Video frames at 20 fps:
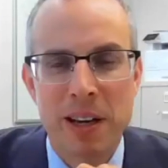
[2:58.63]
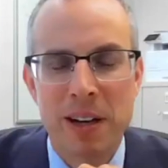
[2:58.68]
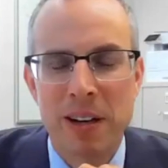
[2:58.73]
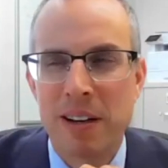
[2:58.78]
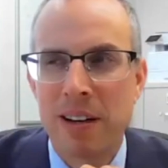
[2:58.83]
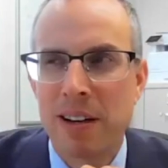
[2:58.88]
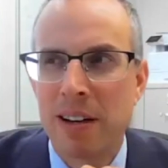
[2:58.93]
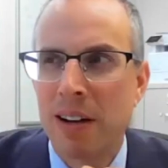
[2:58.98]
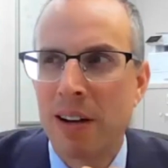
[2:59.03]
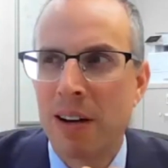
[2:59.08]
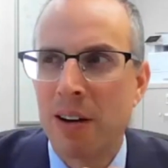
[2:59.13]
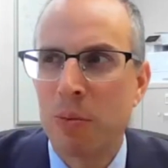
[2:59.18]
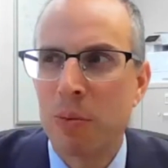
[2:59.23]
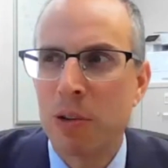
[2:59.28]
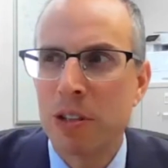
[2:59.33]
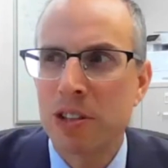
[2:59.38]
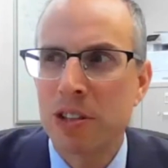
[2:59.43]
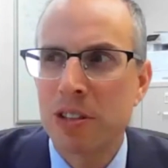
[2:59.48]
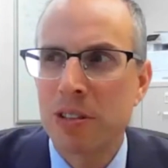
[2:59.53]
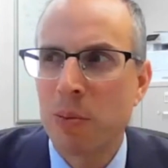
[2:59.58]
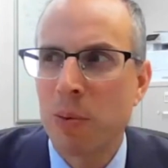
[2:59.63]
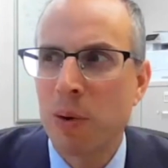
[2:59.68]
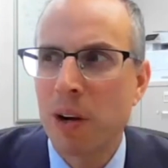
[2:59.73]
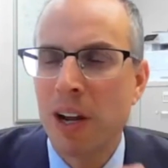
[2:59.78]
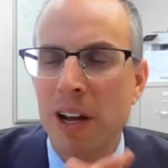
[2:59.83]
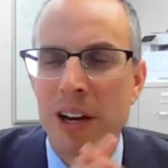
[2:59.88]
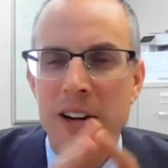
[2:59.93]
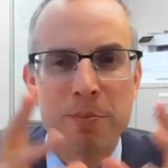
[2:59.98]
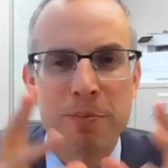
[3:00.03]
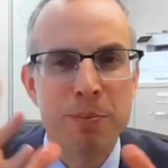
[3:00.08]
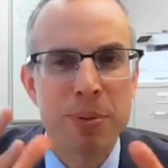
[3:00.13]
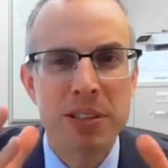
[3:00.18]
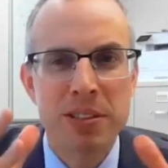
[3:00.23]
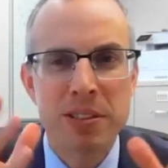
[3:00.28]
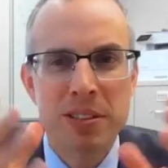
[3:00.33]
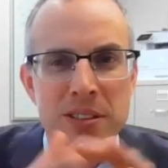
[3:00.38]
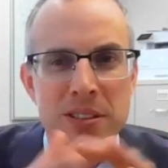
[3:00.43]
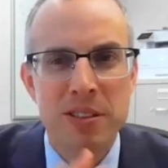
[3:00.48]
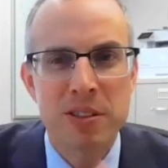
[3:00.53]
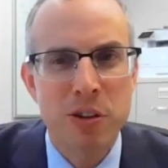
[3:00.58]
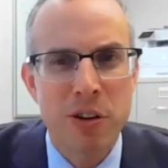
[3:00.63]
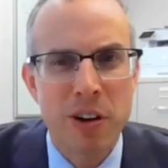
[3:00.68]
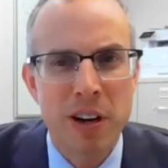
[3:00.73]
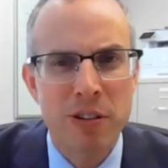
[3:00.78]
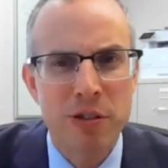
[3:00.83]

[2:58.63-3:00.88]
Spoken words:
And what kind of businesses are